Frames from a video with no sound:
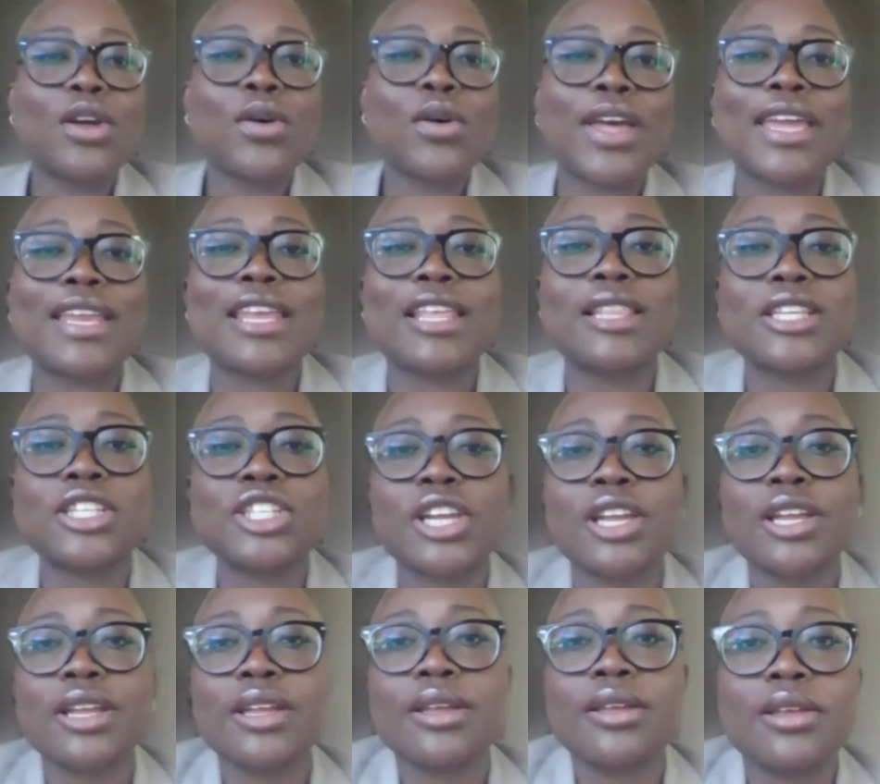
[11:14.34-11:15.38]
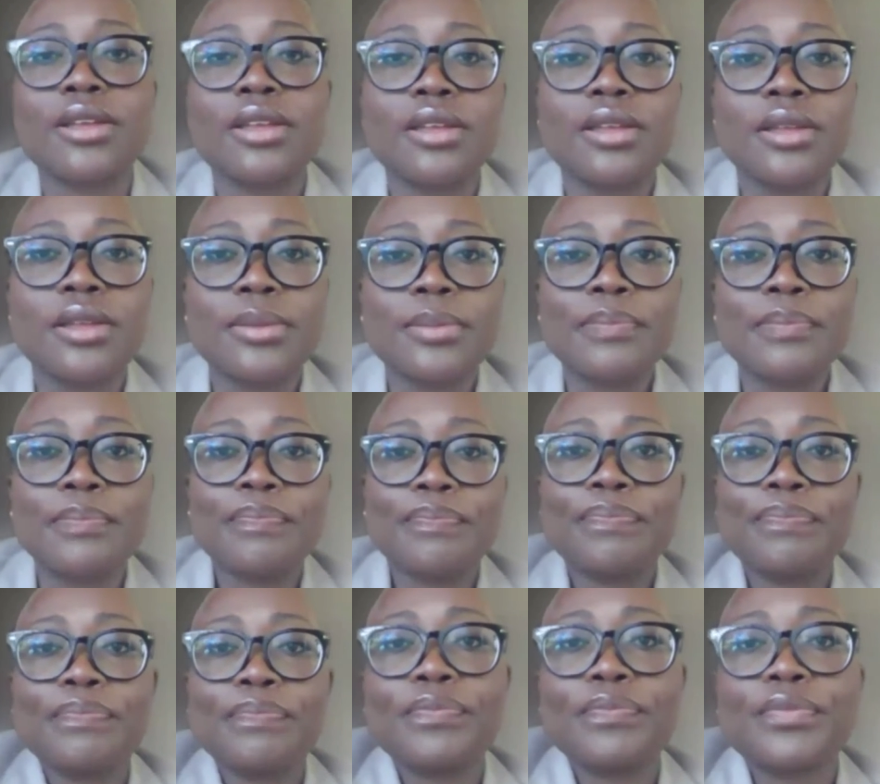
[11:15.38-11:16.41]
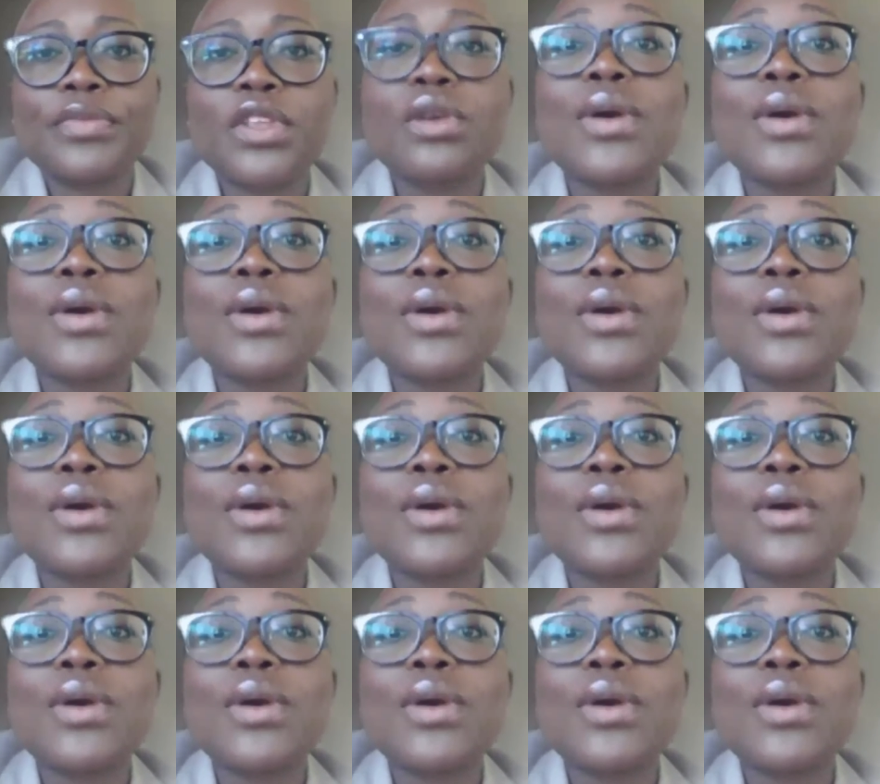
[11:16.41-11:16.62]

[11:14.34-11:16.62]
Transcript: Oh, go ahead, Alicia. Oh, no, you go.